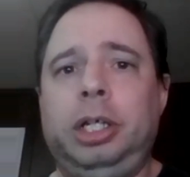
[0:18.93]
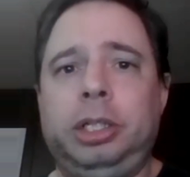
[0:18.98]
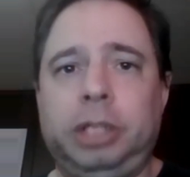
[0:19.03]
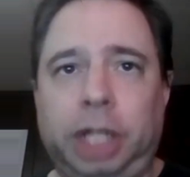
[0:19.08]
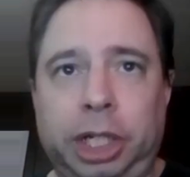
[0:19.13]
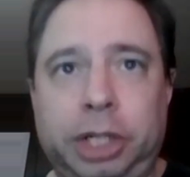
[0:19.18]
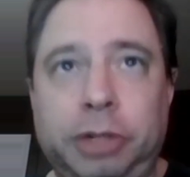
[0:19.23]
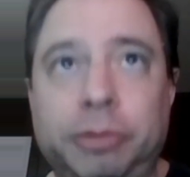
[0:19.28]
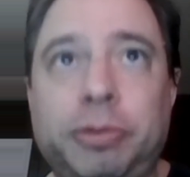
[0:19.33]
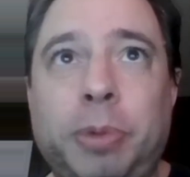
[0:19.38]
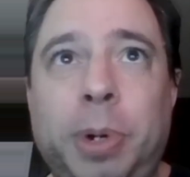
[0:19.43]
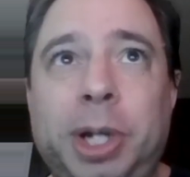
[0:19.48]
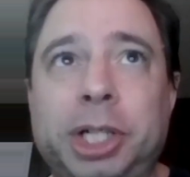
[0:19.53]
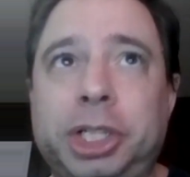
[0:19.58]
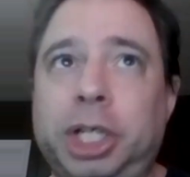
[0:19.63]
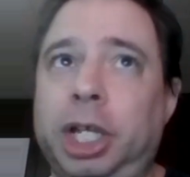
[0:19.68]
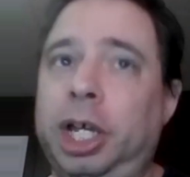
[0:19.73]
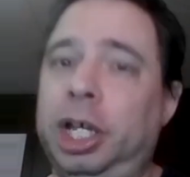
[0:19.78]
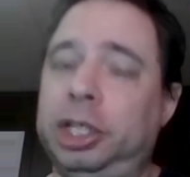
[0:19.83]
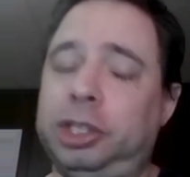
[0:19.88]
Thank you for
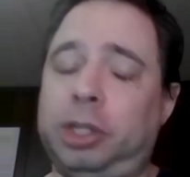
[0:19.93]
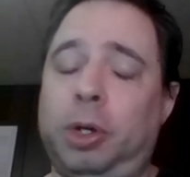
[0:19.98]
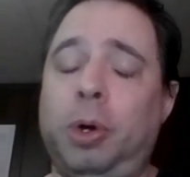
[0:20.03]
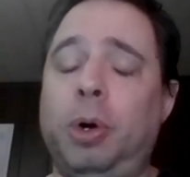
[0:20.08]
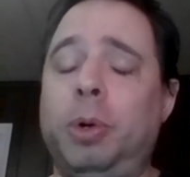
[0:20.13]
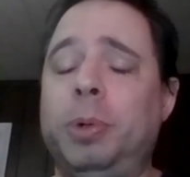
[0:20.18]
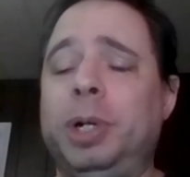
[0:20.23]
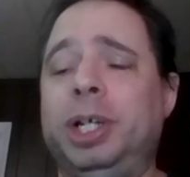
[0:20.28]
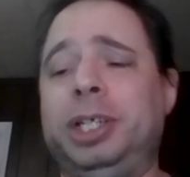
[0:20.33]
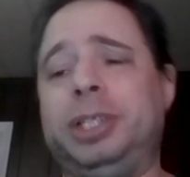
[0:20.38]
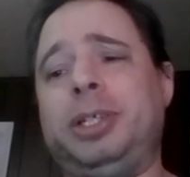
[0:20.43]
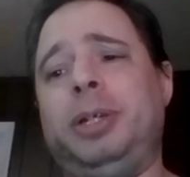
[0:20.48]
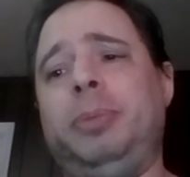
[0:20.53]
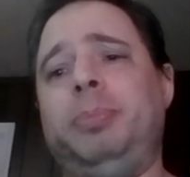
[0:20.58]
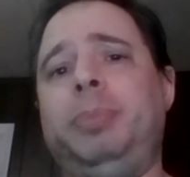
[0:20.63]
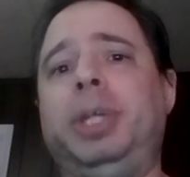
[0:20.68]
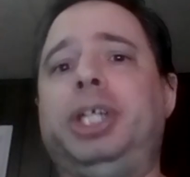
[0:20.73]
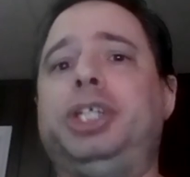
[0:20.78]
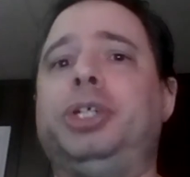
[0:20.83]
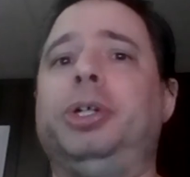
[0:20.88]
watching as always,
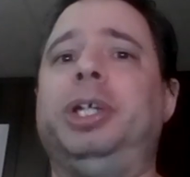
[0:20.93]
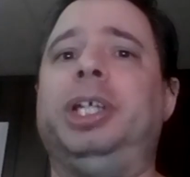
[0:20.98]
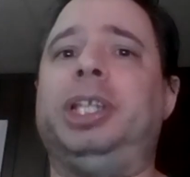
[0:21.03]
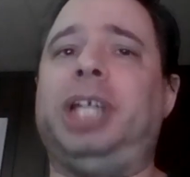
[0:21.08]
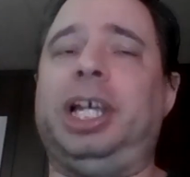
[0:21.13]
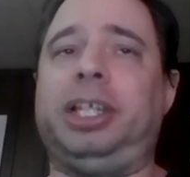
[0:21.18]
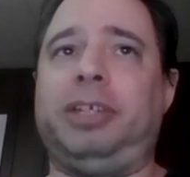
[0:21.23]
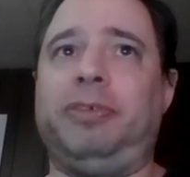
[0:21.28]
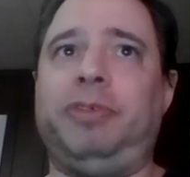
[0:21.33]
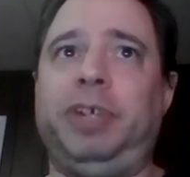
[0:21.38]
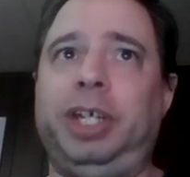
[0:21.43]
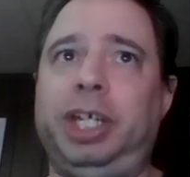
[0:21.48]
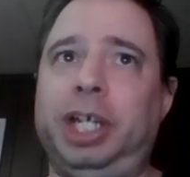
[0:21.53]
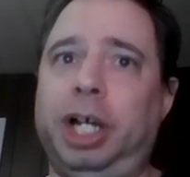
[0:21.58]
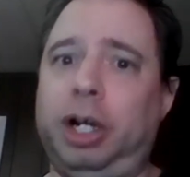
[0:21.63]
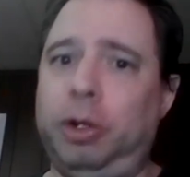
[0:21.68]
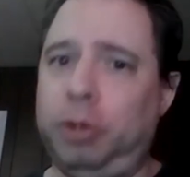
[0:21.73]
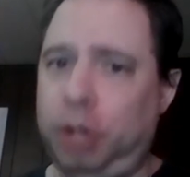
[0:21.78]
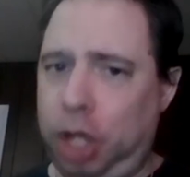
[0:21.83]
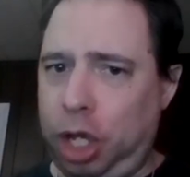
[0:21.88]
make sure you like the
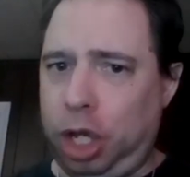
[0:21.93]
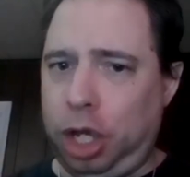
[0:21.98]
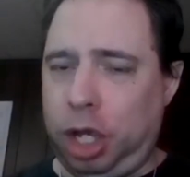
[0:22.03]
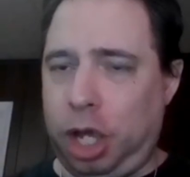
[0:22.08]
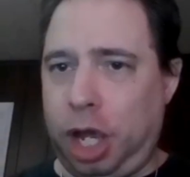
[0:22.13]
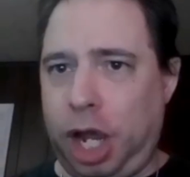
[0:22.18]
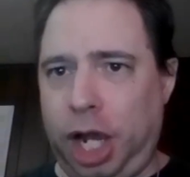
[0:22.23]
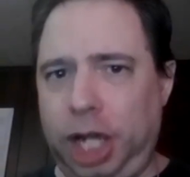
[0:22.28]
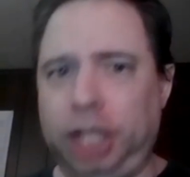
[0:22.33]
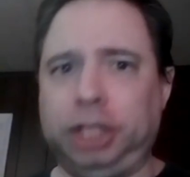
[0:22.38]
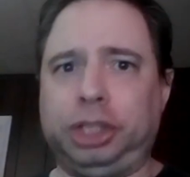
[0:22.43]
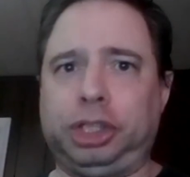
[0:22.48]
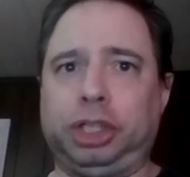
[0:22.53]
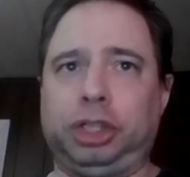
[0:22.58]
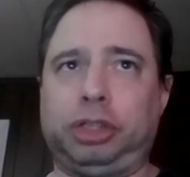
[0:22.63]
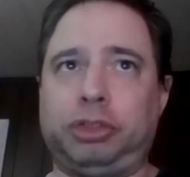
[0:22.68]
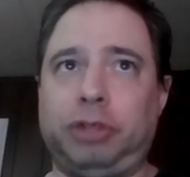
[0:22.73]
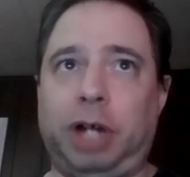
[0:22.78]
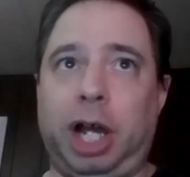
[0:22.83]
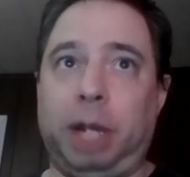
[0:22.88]
video, and
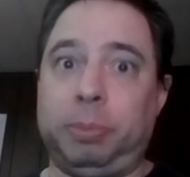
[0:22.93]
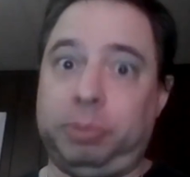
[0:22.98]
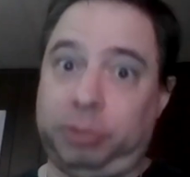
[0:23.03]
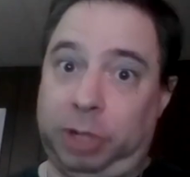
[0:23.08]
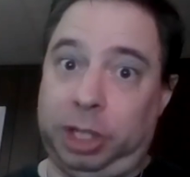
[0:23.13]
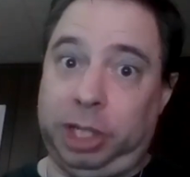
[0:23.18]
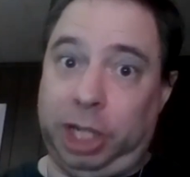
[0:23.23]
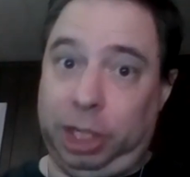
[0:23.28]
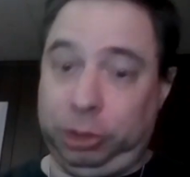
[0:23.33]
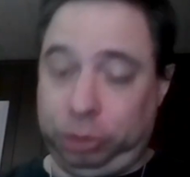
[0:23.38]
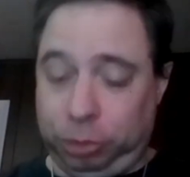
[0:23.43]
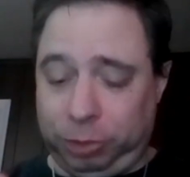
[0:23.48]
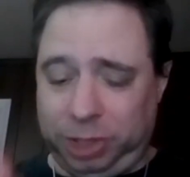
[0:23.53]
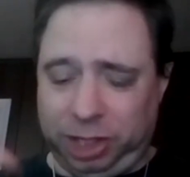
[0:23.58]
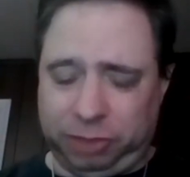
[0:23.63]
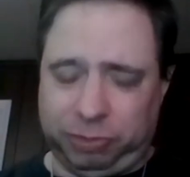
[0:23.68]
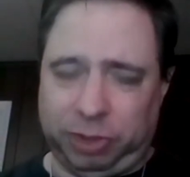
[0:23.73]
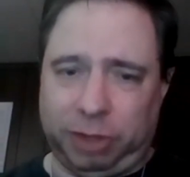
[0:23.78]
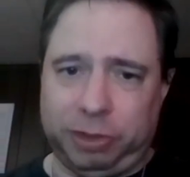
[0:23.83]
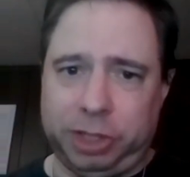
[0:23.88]
subscribe right now to
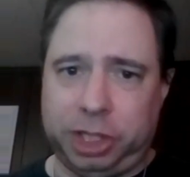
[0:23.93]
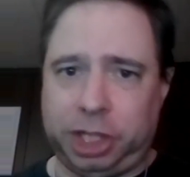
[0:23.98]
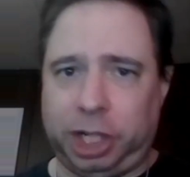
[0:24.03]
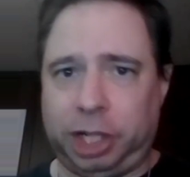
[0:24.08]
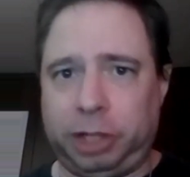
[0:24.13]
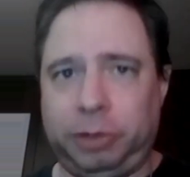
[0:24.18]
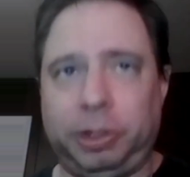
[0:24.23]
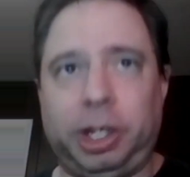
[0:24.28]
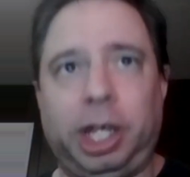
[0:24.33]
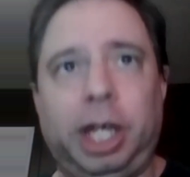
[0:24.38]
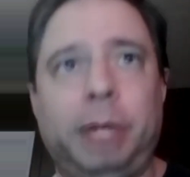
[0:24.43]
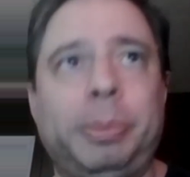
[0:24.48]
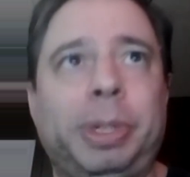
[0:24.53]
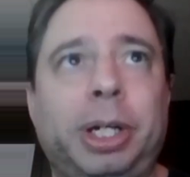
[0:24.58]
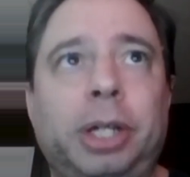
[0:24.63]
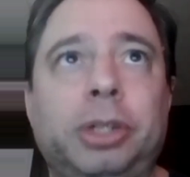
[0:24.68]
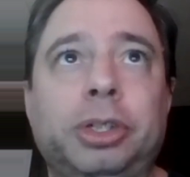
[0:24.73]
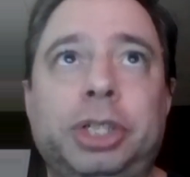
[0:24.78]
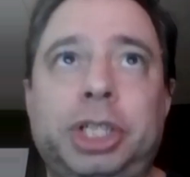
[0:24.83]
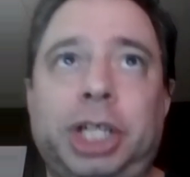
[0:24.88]
this very channel and my
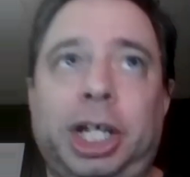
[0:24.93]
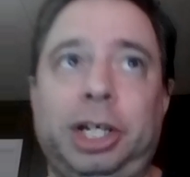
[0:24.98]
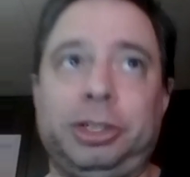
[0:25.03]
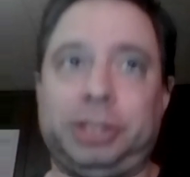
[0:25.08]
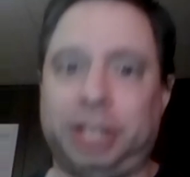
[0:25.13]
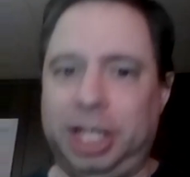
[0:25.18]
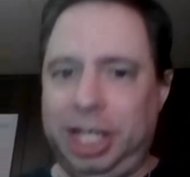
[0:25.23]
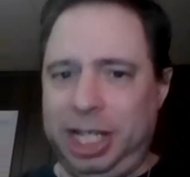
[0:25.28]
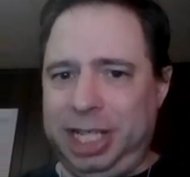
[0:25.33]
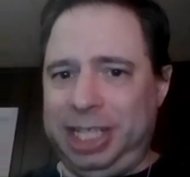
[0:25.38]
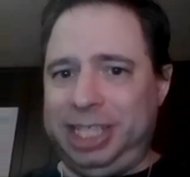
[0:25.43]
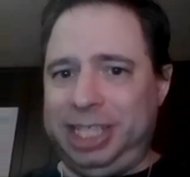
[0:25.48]
other channels